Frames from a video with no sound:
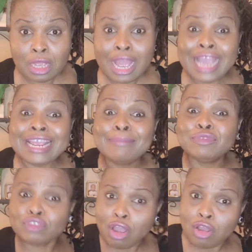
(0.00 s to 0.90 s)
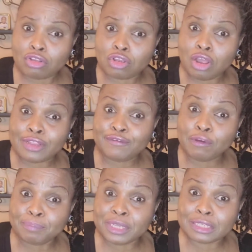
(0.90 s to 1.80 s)
I am done calling for
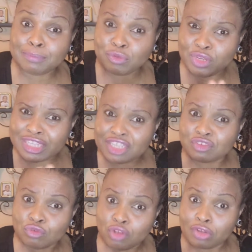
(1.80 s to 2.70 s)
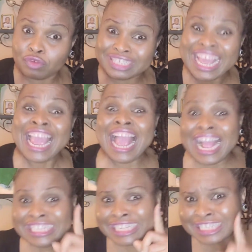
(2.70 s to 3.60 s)
peace between these two countries.
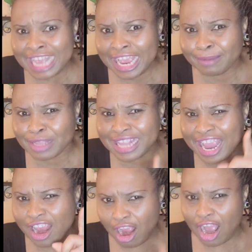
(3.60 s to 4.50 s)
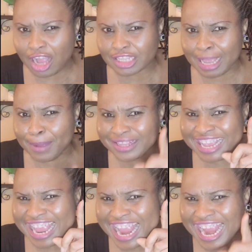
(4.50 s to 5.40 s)
Anytime that I heard about
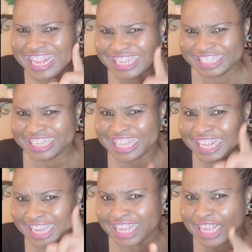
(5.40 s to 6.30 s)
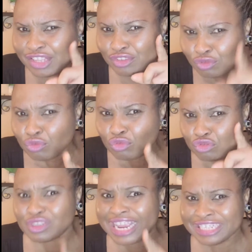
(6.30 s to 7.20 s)
anything that Ghana do
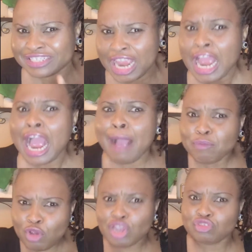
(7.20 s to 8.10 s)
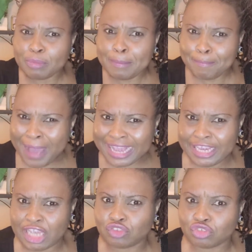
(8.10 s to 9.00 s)
to Nigeria, I'm going to be back
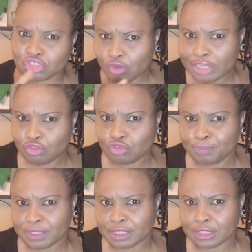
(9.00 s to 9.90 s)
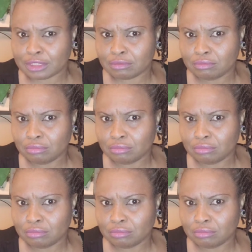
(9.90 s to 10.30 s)
here to shred you to pieces.